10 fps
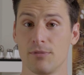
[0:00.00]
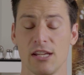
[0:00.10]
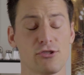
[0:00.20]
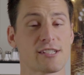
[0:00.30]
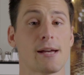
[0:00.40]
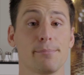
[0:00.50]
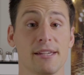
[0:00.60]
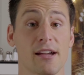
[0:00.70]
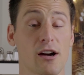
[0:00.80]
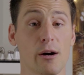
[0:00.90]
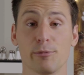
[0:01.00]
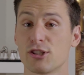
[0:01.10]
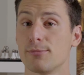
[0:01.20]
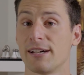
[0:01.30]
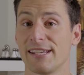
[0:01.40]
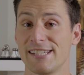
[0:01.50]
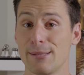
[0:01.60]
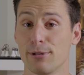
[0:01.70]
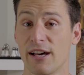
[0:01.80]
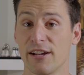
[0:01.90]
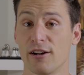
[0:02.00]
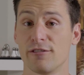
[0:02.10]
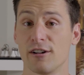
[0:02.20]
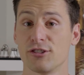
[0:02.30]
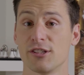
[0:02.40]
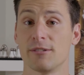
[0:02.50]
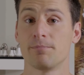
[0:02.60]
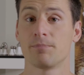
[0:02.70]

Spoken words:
each step being accomplished by a dplyr function.